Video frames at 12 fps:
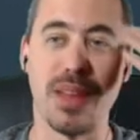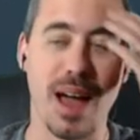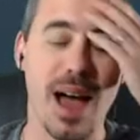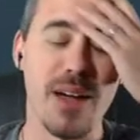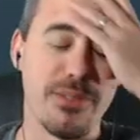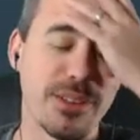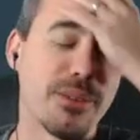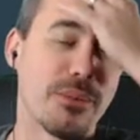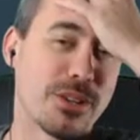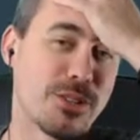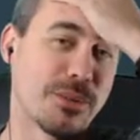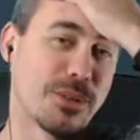I feel like we
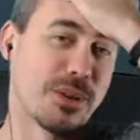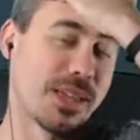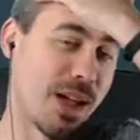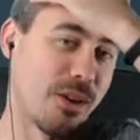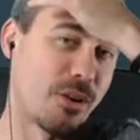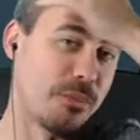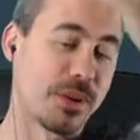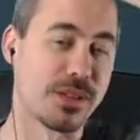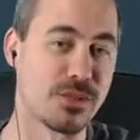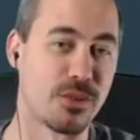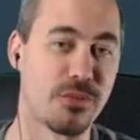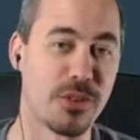should be doing counter because
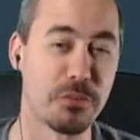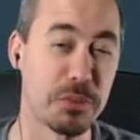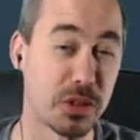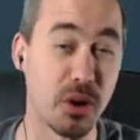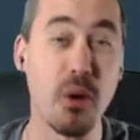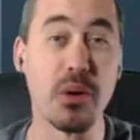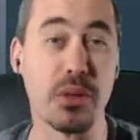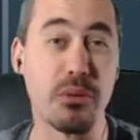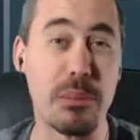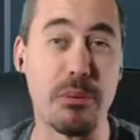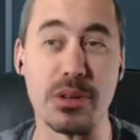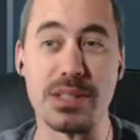they're in fifth, but they're only three
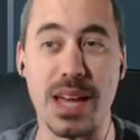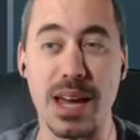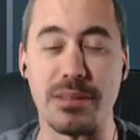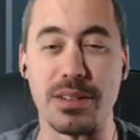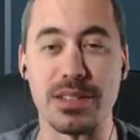points ahead of us.